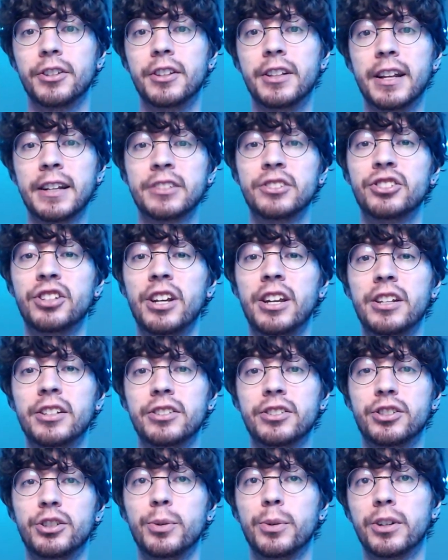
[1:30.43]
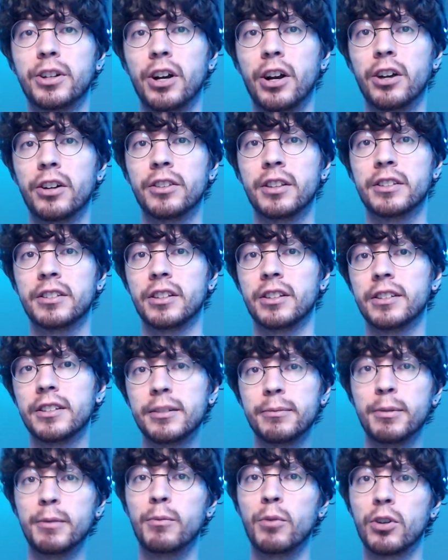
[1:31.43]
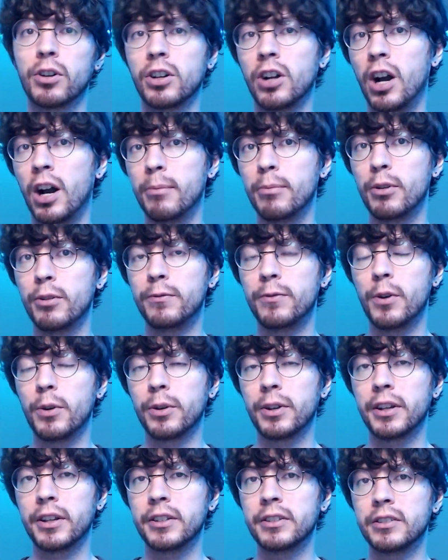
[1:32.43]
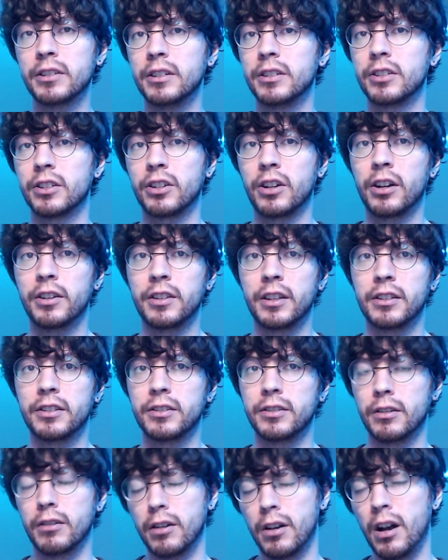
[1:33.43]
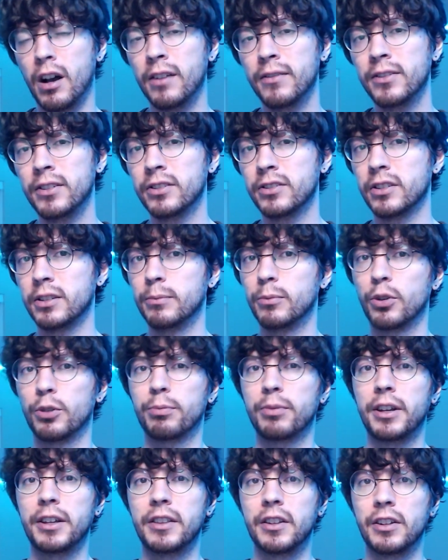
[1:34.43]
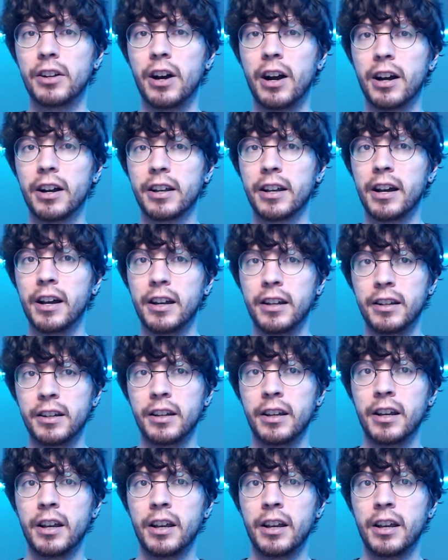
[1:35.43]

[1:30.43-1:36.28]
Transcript: the next change is to a card that's a little bit more combo focused, and it's a card that's obviously more played than Hawkeye.